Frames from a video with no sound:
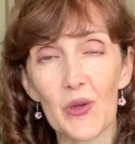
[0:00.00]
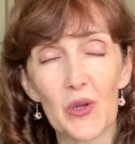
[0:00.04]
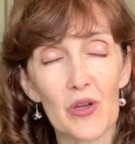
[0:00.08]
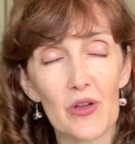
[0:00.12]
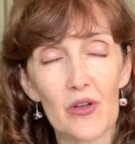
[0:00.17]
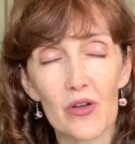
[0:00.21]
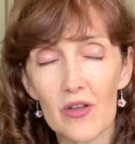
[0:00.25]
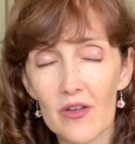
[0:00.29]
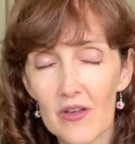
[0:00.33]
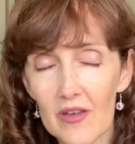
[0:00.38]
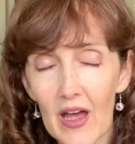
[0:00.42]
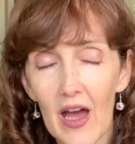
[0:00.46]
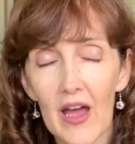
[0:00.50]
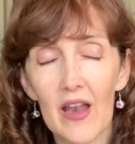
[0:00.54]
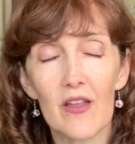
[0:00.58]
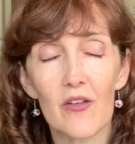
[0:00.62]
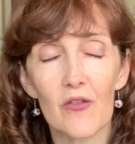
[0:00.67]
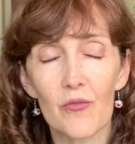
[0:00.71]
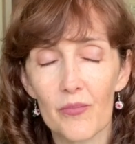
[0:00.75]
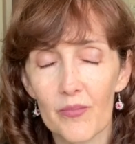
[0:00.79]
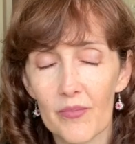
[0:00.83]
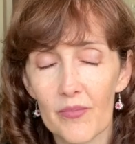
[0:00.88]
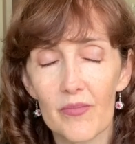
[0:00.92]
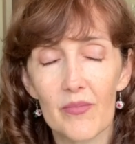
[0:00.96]
could not
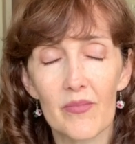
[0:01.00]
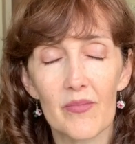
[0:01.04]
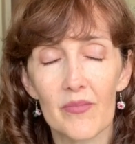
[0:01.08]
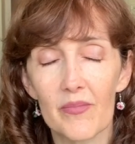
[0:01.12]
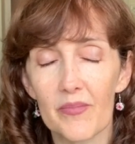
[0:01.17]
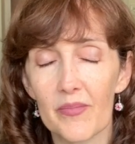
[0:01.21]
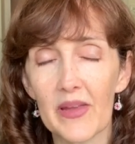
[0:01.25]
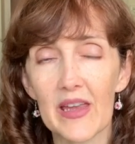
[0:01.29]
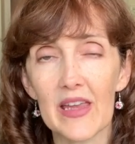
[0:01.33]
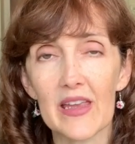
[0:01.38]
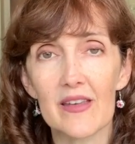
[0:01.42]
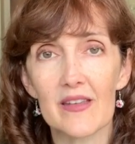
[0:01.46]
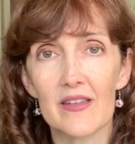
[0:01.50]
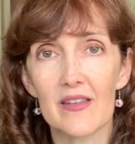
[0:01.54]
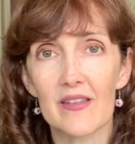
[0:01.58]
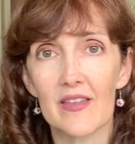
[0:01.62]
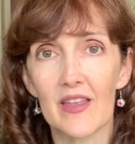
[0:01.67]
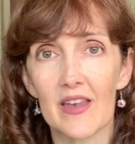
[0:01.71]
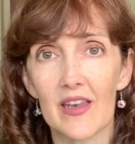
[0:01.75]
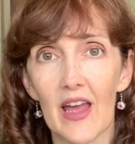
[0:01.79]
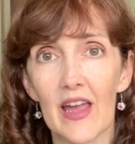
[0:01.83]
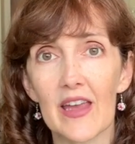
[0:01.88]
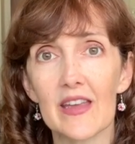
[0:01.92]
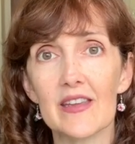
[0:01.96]
have beat
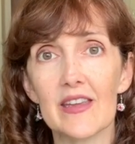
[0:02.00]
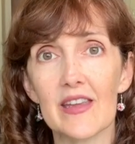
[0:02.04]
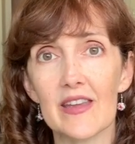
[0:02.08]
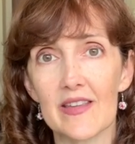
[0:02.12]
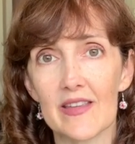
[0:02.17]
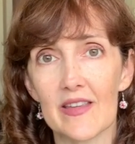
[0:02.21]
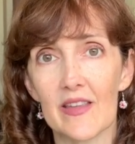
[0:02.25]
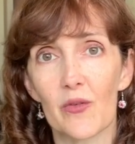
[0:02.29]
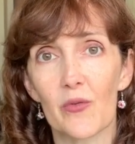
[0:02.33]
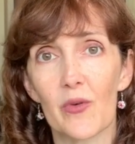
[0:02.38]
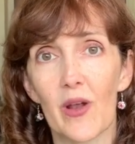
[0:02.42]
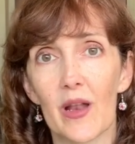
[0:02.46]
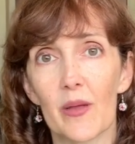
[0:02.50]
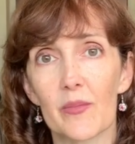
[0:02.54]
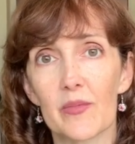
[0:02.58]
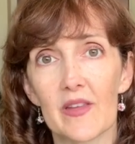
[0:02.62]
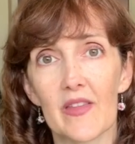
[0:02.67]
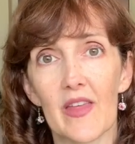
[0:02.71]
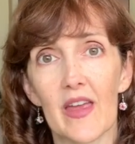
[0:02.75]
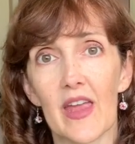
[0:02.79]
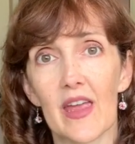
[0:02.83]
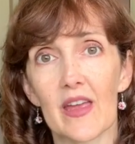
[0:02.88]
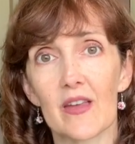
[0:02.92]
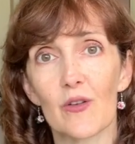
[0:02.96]
the 90s in the run-up to
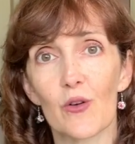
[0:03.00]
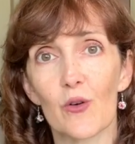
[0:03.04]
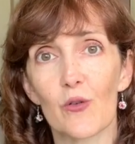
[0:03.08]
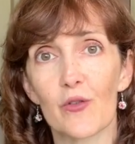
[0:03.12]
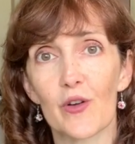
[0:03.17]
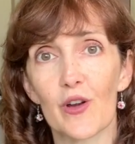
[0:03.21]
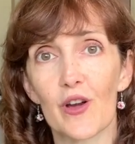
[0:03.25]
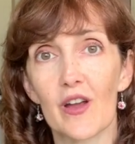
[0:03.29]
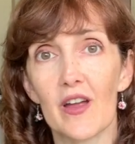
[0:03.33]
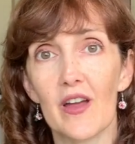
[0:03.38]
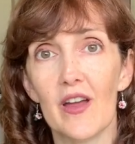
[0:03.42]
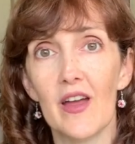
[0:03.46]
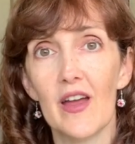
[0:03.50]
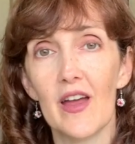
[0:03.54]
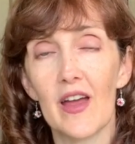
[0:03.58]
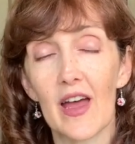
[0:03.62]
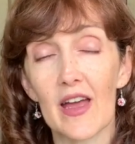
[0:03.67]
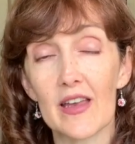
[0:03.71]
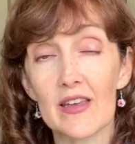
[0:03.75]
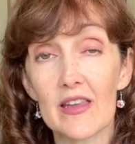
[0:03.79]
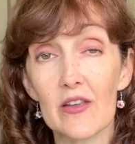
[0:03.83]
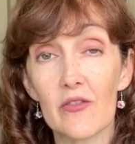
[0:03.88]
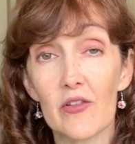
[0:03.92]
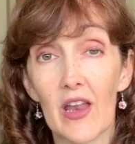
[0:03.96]
the handover
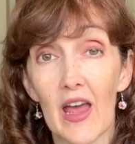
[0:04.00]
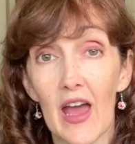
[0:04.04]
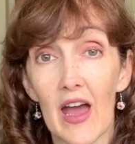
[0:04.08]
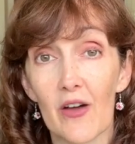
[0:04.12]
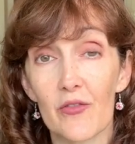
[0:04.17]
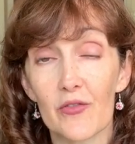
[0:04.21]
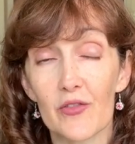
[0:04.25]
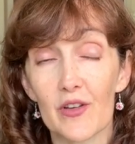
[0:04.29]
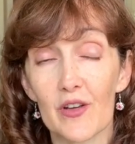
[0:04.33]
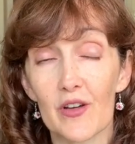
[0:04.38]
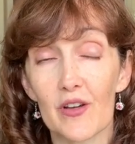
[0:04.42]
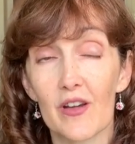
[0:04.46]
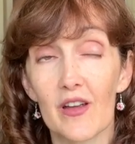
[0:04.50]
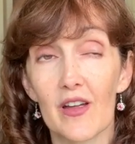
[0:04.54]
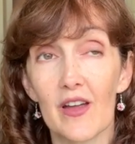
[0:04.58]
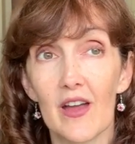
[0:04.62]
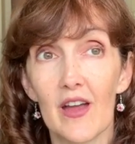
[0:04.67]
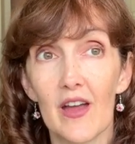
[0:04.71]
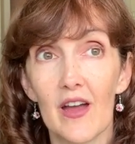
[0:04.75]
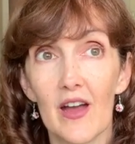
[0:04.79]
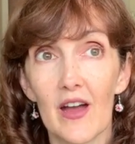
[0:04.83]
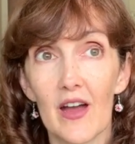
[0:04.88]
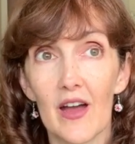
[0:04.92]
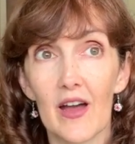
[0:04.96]
and even after.
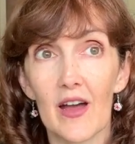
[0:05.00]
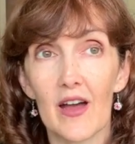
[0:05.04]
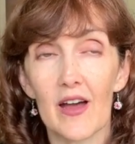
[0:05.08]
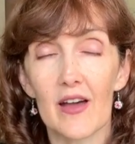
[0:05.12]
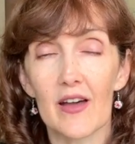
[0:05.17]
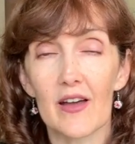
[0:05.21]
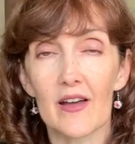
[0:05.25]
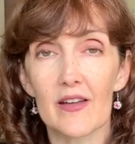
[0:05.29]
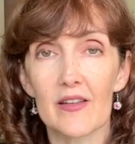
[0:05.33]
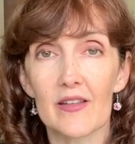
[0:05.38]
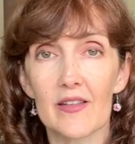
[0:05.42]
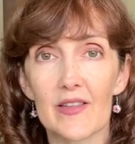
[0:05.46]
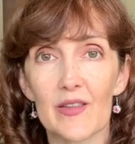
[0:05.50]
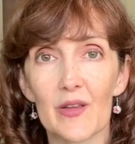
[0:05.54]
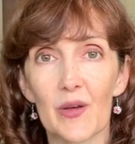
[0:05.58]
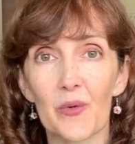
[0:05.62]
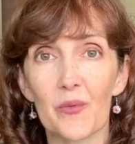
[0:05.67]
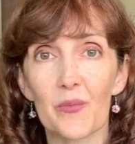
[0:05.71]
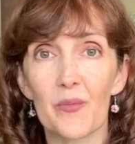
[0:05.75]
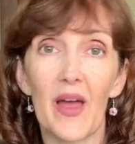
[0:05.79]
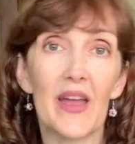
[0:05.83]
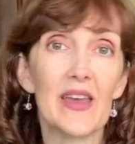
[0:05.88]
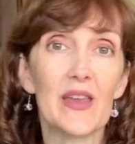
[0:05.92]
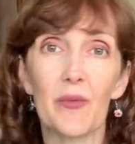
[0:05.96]

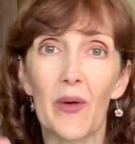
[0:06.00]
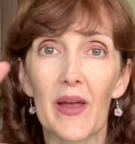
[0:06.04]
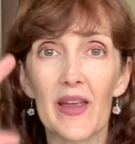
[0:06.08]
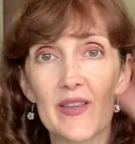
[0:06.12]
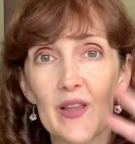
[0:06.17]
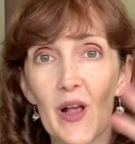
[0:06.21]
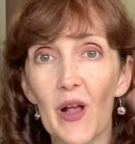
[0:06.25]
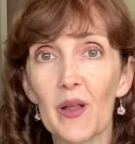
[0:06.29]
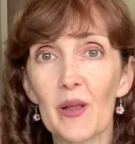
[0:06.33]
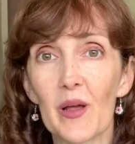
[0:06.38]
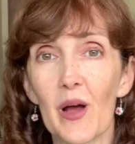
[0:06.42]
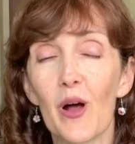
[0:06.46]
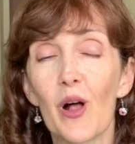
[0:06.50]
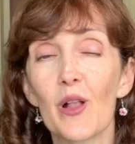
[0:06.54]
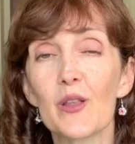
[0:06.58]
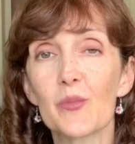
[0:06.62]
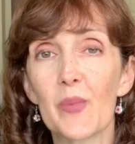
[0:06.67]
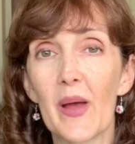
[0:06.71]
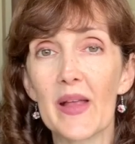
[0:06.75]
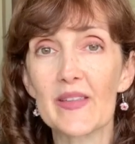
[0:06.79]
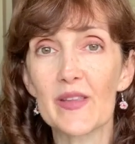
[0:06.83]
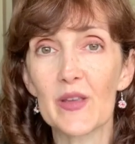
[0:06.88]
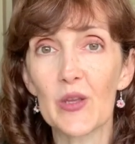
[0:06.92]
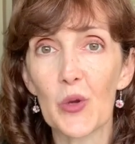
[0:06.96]
So anyway, it all
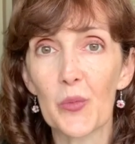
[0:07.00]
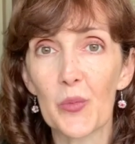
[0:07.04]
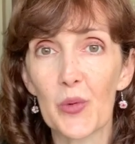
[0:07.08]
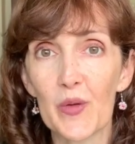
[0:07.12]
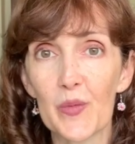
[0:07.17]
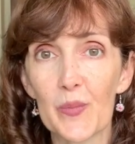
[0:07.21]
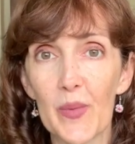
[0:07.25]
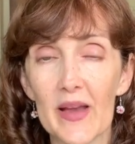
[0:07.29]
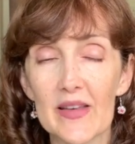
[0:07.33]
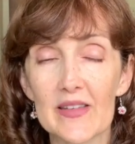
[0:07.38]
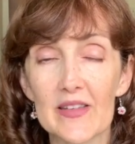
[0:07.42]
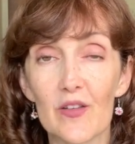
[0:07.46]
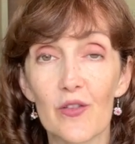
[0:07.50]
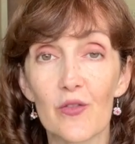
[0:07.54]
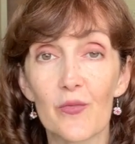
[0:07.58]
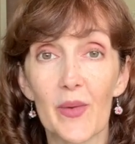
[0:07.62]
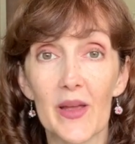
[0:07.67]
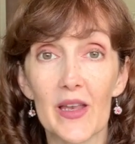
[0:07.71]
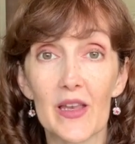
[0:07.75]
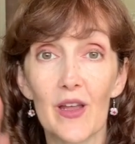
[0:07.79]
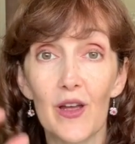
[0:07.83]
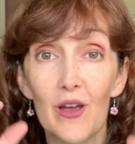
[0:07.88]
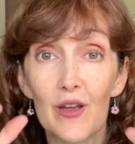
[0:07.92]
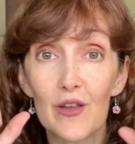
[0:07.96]
depends on your perspective,
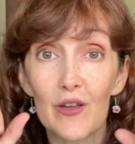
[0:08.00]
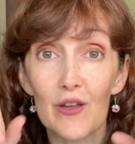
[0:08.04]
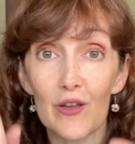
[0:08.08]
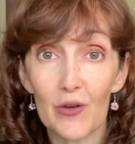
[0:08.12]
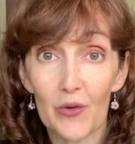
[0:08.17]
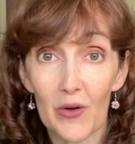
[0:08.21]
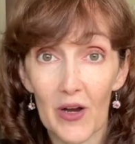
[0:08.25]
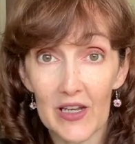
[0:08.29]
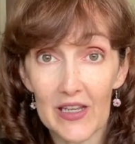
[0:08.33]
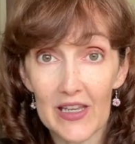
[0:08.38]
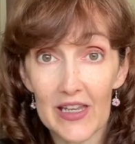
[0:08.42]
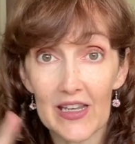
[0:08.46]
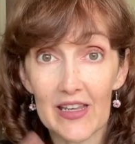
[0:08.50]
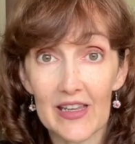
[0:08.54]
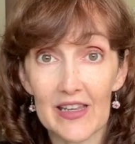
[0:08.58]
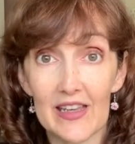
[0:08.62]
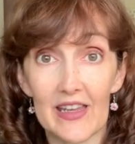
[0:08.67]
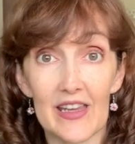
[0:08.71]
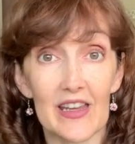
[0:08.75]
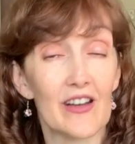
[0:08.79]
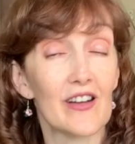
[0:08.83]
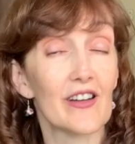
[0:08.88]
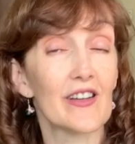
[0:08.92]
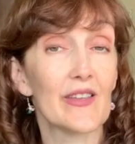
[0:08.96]
but you are needed
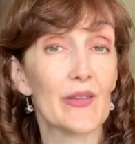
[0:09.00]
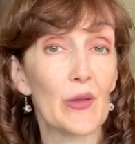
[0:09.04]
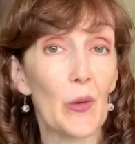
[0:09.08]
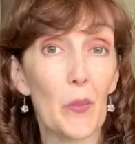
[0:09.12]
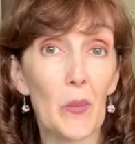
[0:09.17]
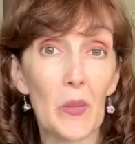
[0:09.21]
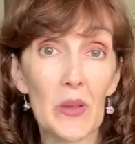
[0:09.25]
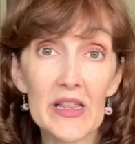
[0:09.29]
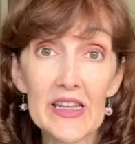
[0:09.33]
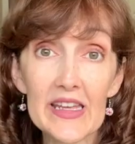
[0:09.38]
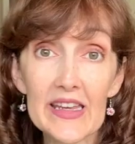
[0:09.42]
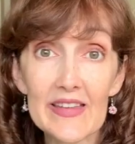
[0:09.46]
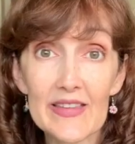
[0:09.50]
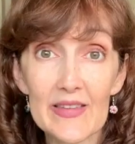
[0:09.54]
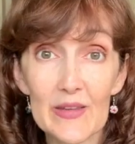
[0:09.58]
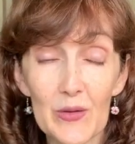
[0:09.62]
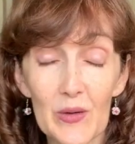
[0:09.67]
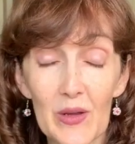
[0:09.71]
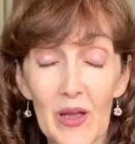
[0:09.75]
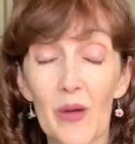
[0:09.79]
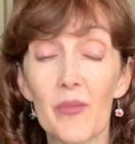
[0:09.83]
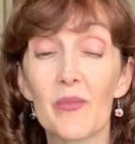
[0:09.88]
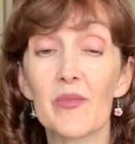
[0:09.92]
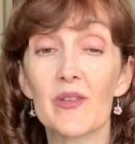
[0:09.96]
here. So please do
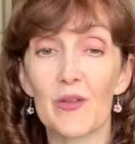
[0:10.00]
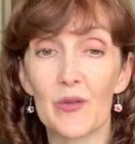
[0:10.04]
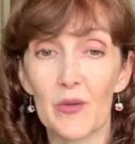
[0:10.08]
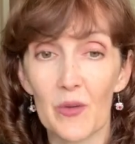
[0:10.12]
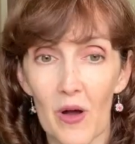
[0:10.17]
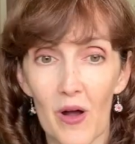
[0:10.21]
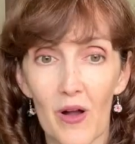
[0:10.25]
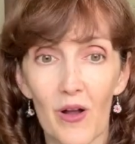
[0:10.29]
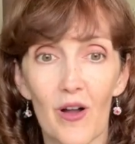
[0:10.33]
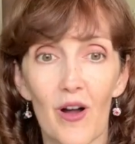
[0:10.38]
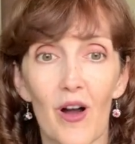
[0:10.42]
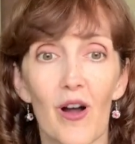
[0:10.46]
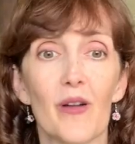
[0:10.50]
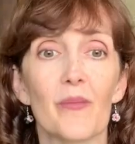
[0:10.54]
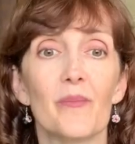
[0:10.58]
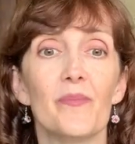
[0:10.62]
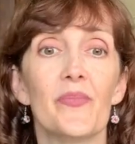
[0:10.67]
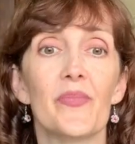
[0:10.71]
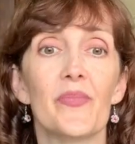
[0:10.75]
come to Hong Kong.